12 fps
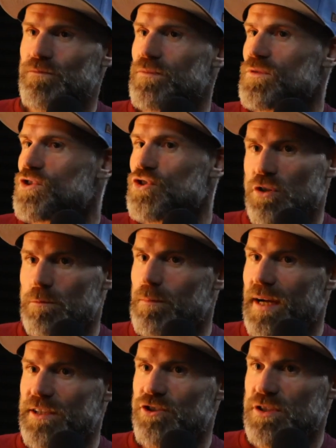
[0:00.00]
some
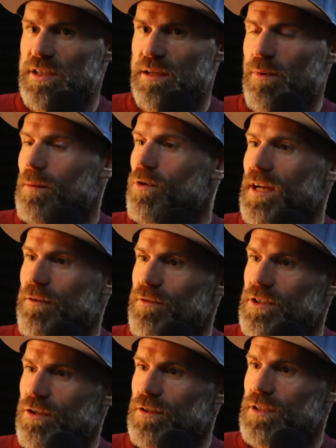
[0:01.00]
might just say, well, I'm not getting
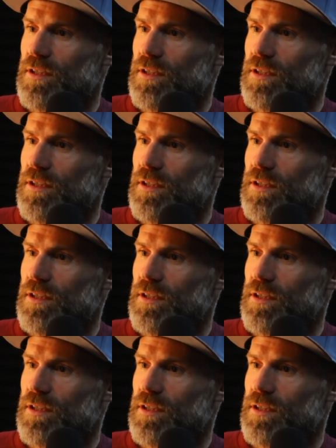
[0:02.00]
results,